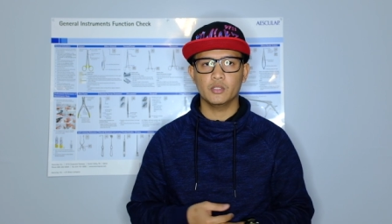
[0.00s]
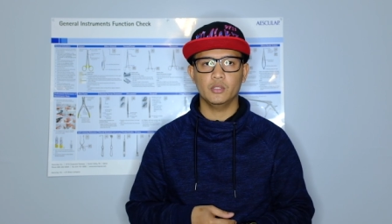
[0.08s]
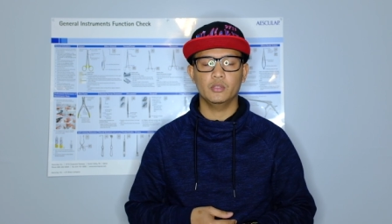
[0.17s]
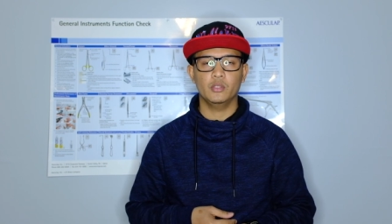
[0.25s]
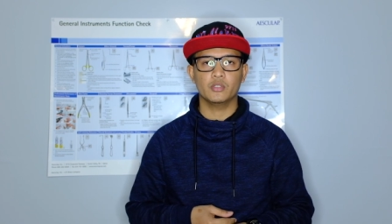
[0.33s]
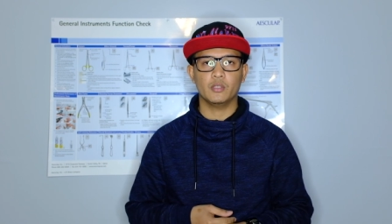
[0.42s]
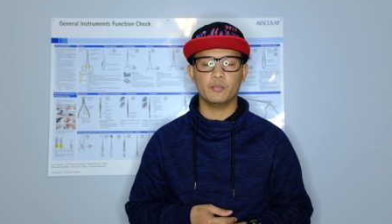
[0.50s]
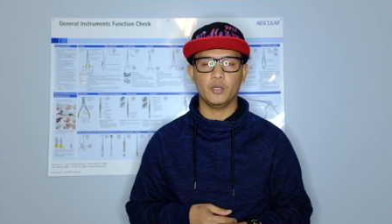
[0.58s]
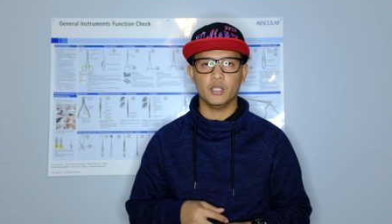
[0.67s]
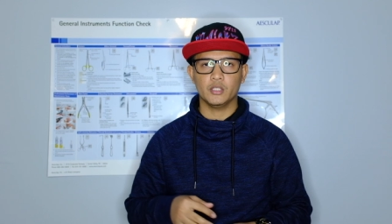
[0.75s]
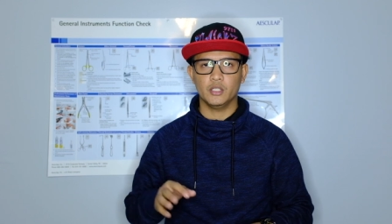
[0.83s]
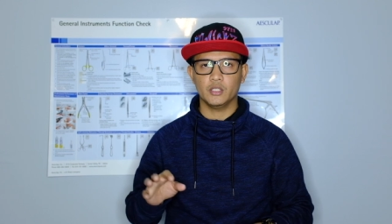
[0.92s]
So those are
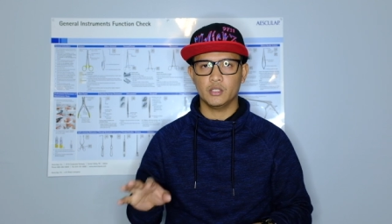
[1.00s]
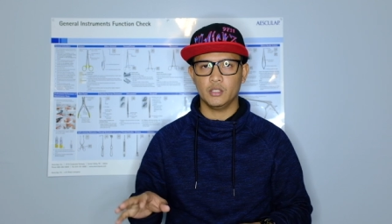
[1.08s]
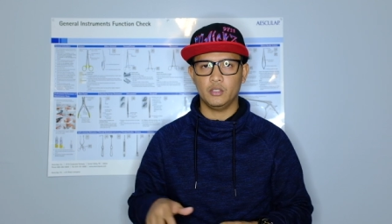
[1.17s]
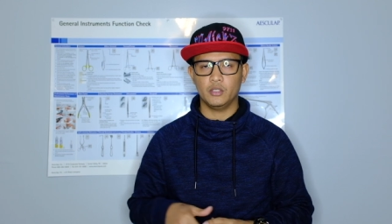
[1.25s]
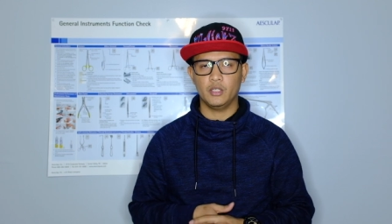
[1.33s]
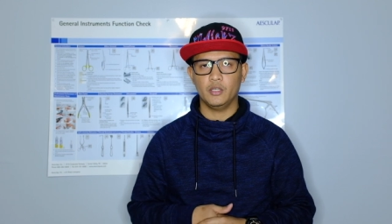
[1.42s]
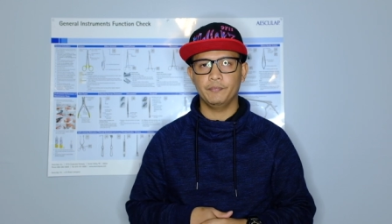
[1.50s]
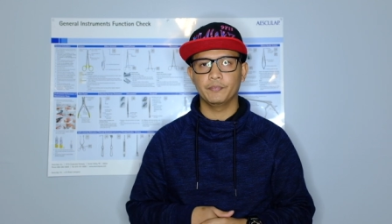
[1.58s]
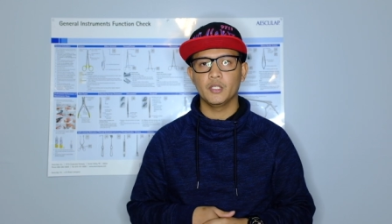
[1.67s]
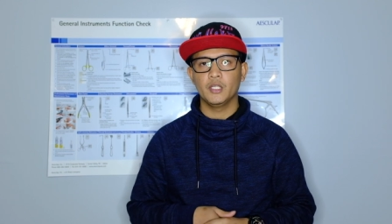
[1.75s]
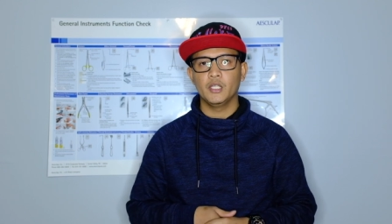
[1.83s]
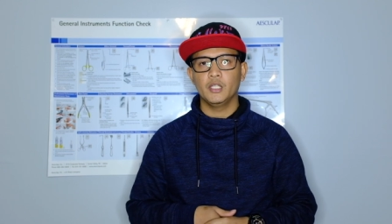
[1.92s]
processed on a
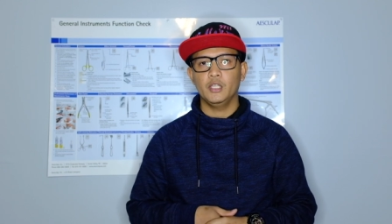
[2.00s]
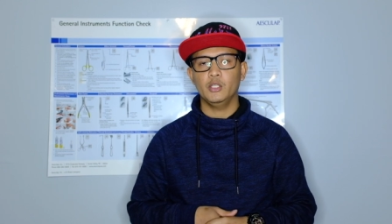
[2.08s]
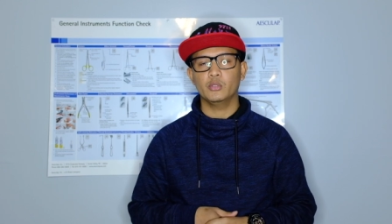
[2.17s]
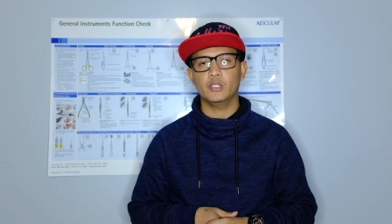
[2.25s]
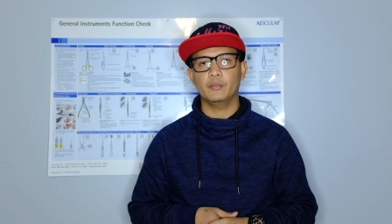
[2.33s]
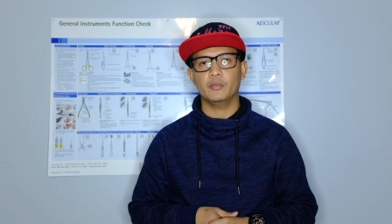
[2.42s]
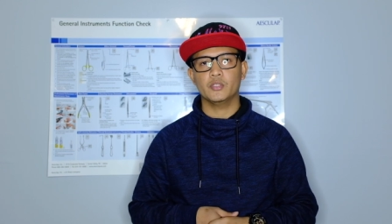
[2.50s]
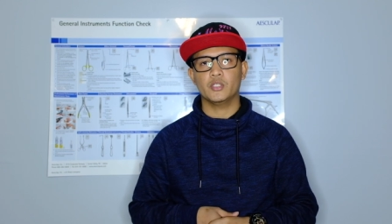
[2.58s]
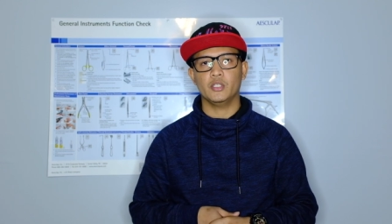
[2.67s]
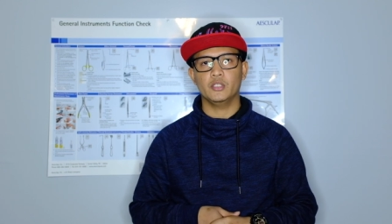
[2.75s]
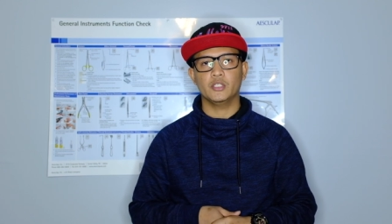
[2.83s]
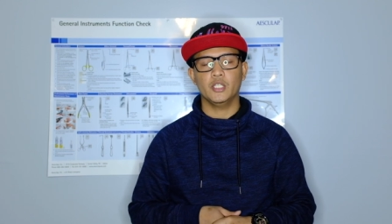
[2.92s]
low temp
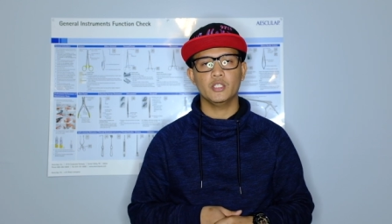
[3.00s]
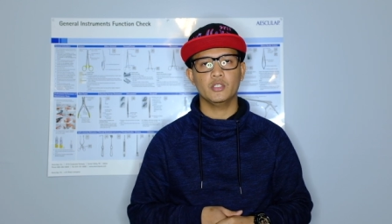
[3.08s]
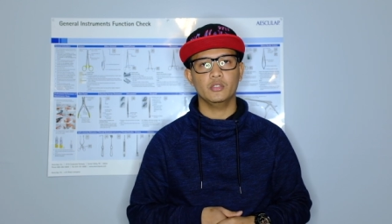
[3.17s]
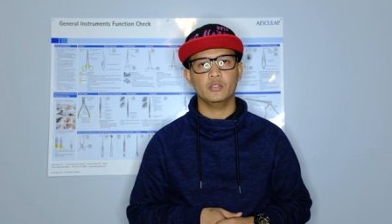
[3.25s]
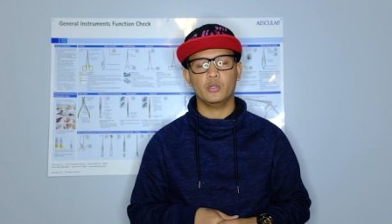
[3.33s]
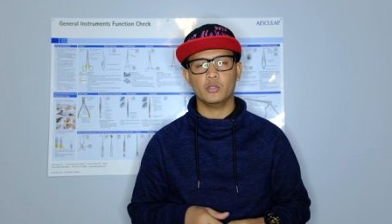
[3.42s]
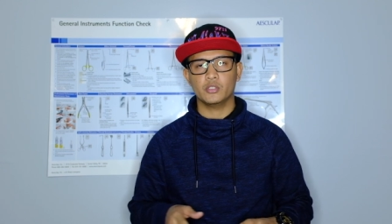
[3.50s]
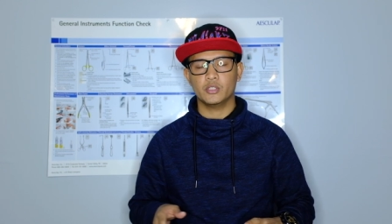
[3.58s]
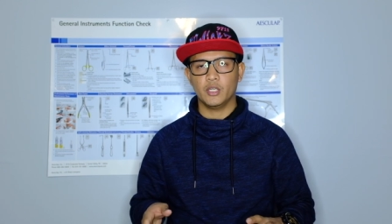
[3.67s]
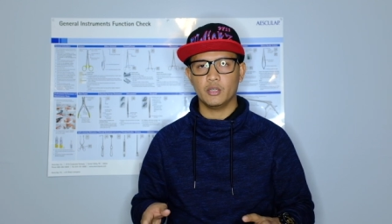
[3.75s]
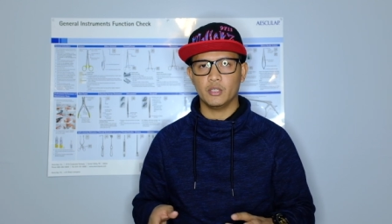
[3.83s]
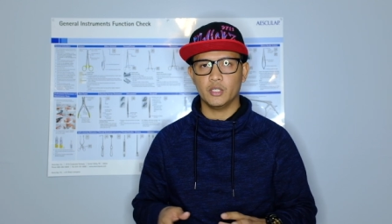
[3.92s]
sterilization, or
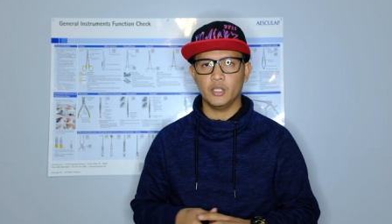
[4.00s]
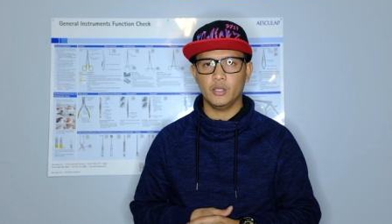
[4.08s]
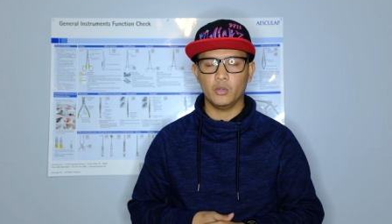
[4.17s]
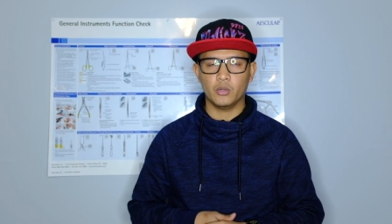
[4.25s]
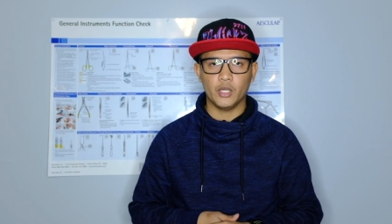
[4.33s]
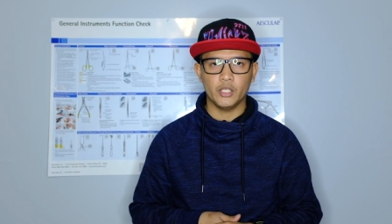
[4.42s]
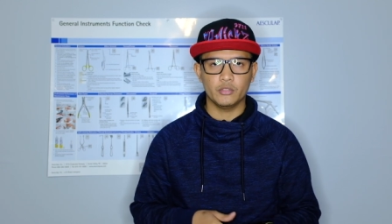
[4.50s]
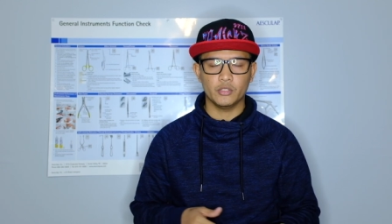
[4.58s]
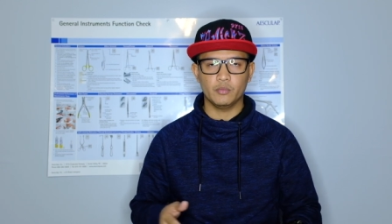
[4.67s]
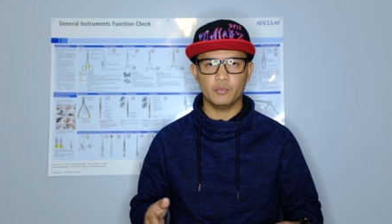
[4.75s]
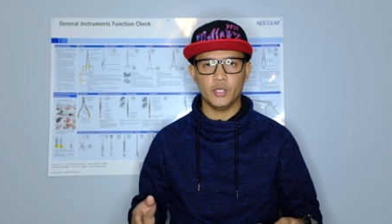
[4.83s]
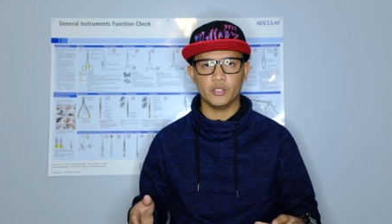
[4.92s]
steroid, or
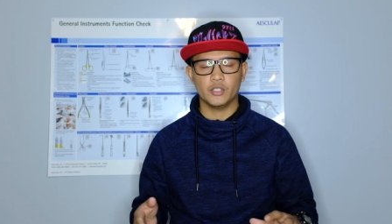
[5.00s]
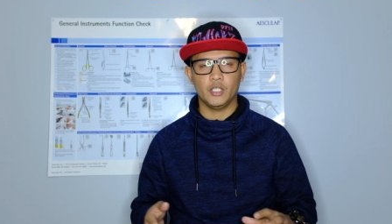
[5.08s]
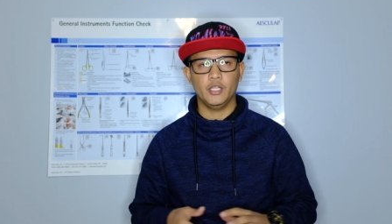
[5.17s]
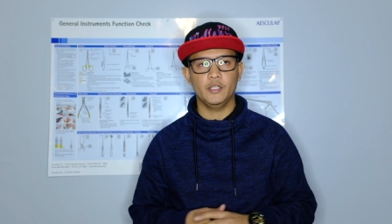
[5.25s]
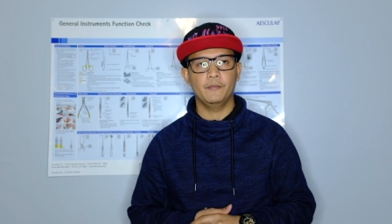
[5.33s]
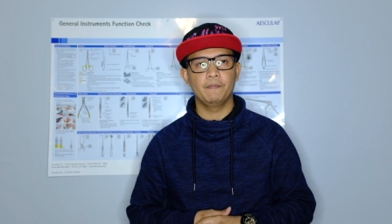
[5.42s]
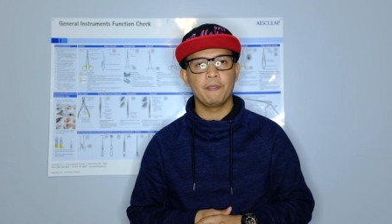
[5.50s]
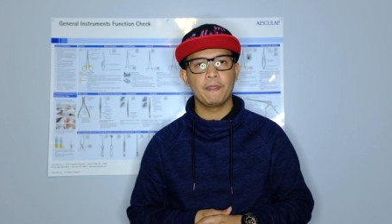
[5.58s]
hydrogen peroxide.